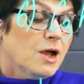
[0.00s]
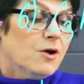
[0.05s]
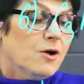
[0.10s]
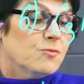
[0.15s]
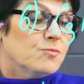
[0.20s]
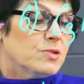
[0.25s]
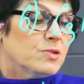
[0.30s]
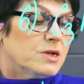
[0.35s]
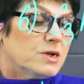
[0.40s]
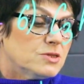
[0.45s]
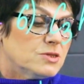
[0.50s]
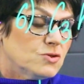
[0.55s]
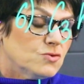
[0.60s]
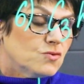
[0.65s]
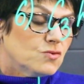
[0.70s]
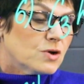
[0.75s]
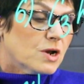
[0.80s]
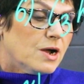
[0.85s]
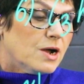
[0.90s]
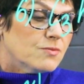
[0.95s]
But it's
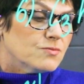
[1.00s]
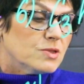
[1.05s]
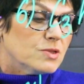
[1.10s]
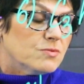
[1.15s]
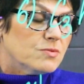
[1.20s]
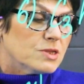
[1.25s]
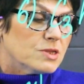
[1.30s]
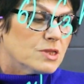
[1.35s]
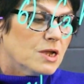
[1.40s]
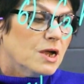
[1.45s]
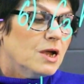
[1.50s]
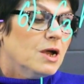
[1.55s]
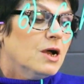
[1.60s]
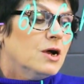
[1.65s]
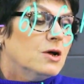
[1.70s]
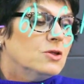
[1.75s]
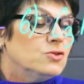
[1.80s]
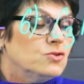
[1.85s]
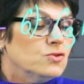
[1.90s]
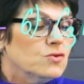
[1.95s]
not good for all
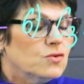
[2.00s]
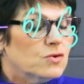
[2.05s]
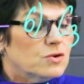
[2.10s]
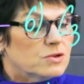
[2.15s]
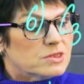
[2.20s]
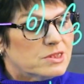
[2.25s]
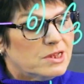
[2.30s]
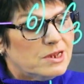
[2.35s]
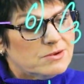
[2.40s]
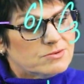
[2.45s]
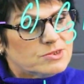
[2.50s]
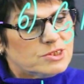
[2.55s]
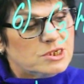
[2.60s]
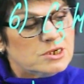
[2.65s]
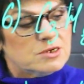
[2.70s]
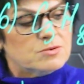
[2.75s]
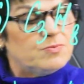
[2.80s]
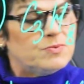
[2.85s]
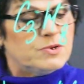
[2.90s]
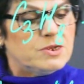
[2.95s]
examples,
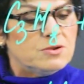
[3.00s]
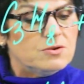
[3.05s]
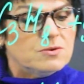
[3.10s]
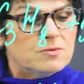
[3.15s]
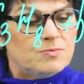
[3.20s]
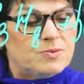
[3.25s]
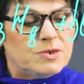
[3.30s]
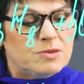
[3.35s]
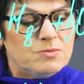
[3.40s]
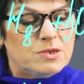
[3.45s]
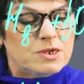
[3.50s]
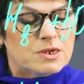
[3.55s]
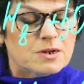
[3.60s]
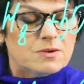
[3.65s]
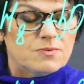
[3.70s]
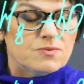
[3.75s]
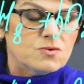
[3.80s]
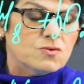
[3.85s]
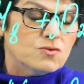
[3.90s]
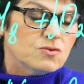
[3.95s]
alas, only
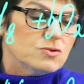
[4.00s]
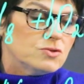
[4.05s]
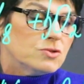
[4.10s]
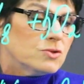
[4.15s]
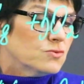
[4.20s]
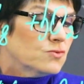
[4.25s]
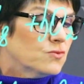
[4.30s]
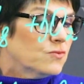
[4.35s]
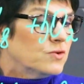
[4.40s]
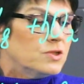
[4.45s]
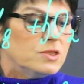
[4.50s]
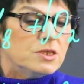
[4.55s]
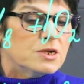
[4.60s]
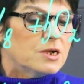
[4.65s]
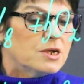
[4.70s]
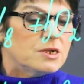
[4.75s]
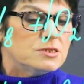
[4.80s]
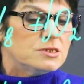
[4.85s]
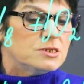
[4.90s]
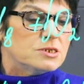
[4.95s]
for some.
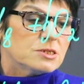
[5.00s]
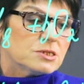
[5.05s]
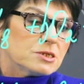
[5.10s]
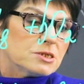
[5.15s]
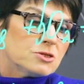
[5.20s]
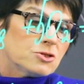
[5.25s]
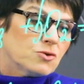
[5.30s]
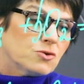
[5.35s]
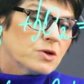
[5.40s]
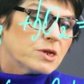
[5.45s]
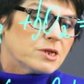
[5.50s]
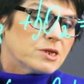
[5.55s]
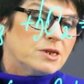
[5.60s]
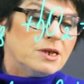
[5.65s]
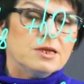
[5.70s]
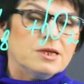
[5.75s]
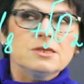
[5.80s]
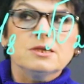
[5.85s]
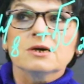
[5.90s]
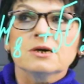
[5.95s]
So what
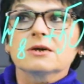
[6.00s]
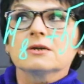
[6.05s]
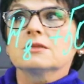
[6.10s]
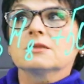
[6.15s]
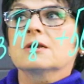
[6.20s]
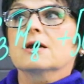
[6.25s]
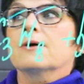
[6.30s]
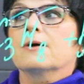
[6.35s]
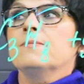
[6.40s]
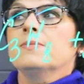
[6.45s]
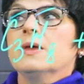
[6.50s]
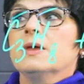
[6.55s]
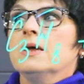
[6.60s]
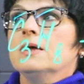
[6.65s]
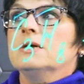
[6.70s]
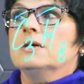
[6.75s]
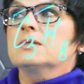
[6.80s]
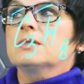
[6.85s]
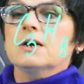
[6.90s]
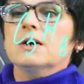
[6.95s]
type of reaction
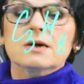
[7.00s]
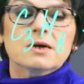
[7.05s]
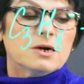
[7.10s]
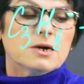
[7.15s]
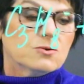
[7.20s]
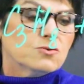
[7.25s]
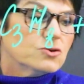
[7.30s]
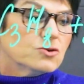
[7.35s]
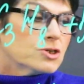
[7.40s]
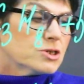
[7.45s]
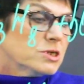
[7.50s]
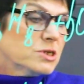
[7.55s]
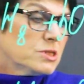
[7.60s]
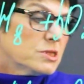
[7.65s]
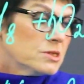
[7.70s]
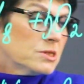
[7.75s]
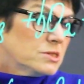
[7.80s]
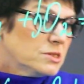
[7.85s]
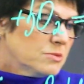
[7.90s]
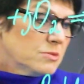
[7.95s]
is this? It's a
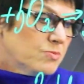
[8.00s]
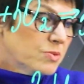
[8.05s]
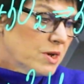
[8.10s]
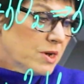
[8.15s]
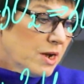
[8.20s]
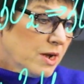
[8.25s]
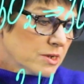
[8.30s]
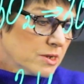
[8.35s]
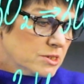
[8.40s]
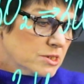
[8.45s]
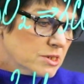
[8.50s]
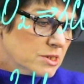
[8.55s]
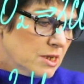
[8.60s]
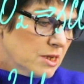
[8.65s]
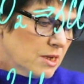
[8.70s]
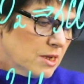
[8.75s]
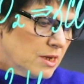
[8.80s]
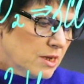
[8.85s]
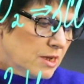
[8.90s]
coupling reaction.